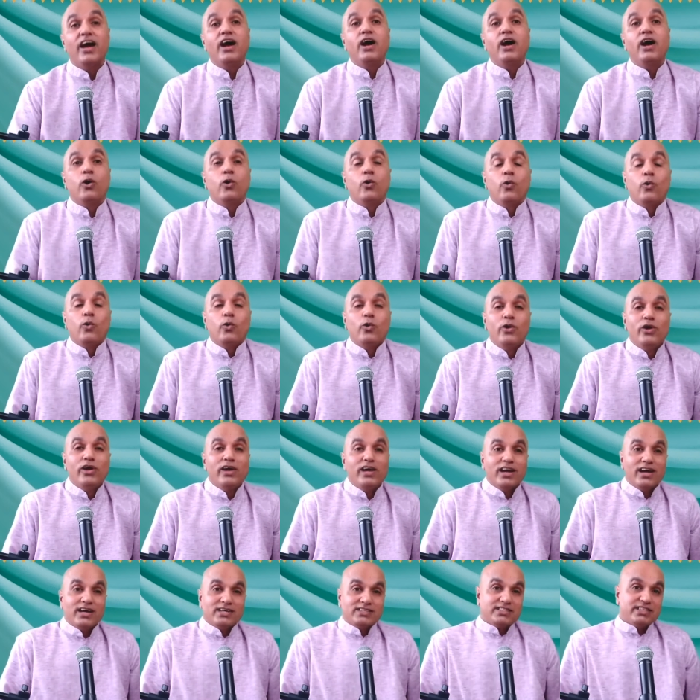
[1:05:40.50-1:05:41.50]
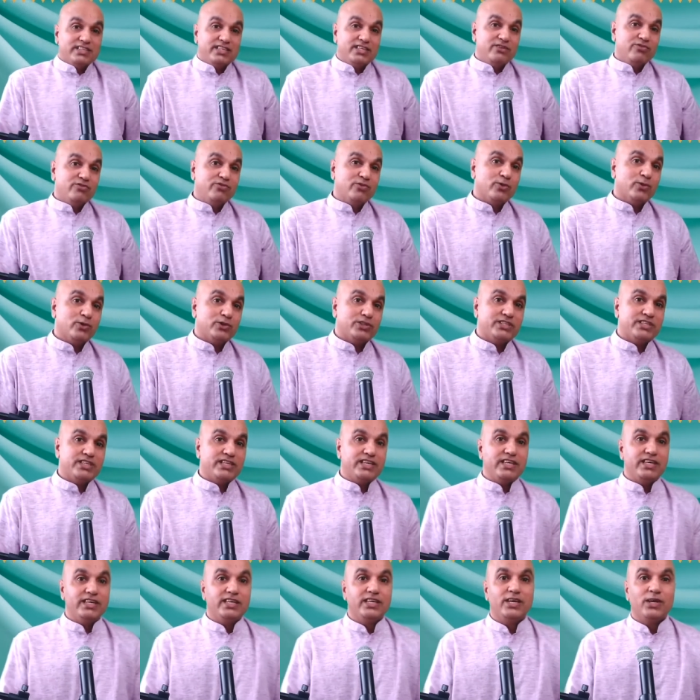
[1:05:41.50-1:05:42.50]
Now, as a
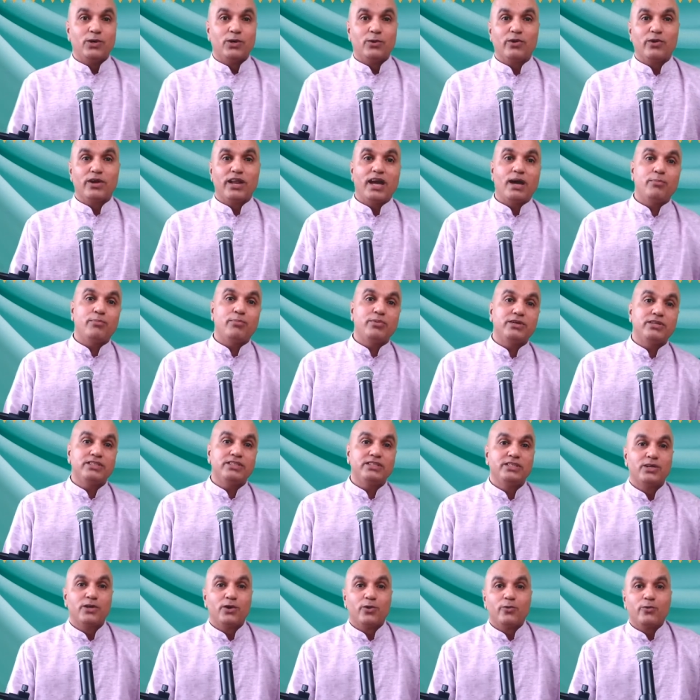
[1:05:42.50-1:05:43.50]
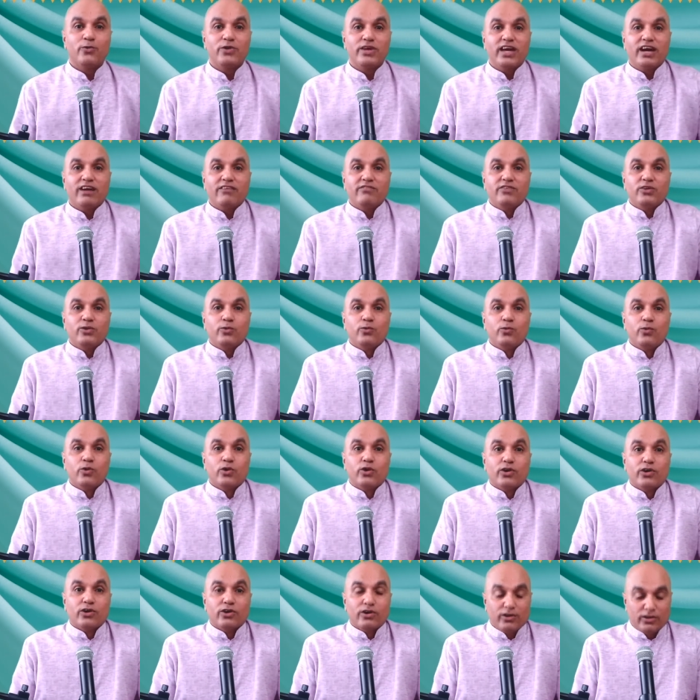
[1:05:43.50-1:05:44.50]
devotee, what happens? We have the
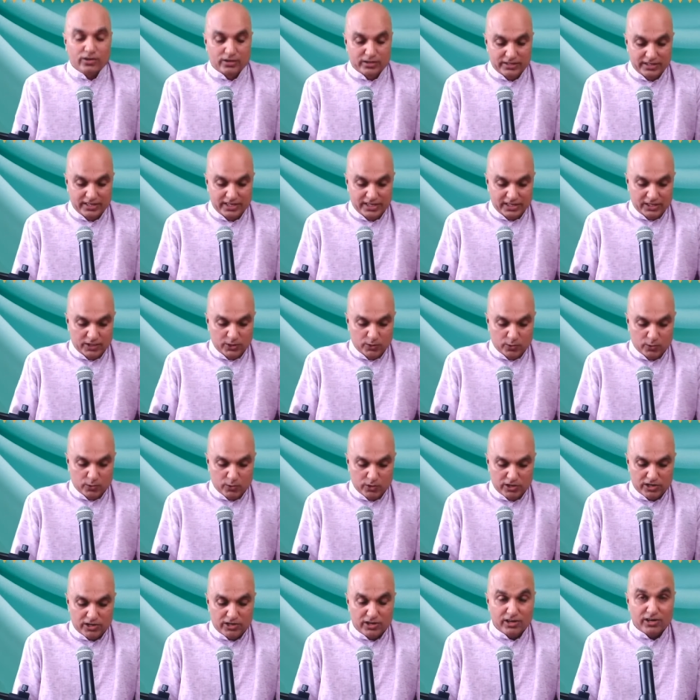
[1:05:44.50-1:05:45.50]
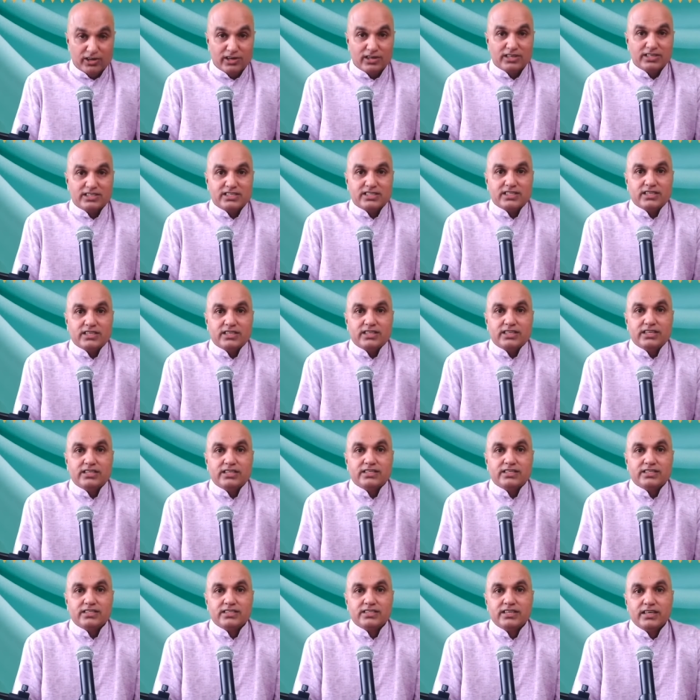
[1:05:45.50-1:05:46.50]
world. The world
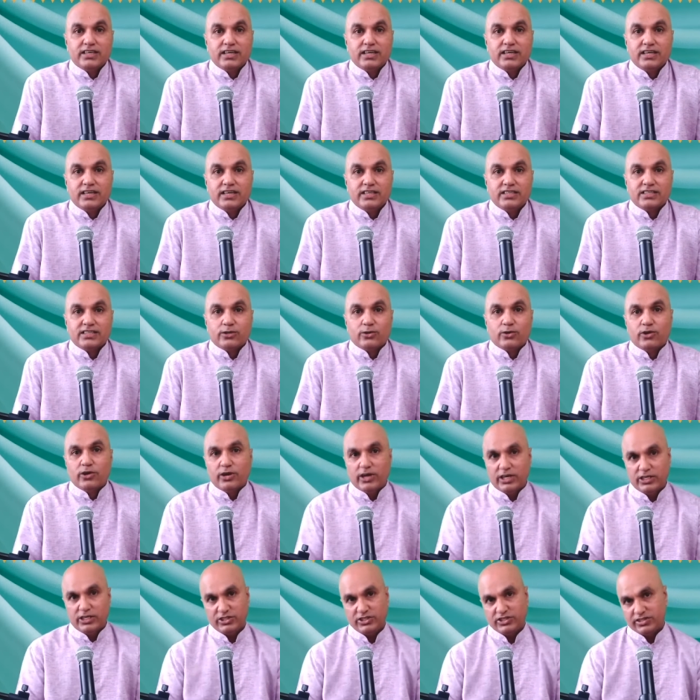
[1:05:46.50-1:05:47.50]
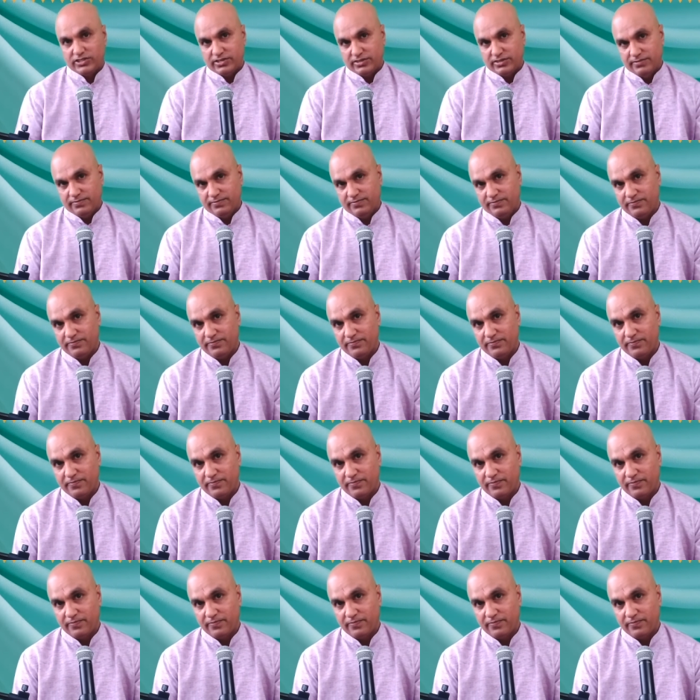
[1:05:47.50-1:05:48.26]
is our oyster.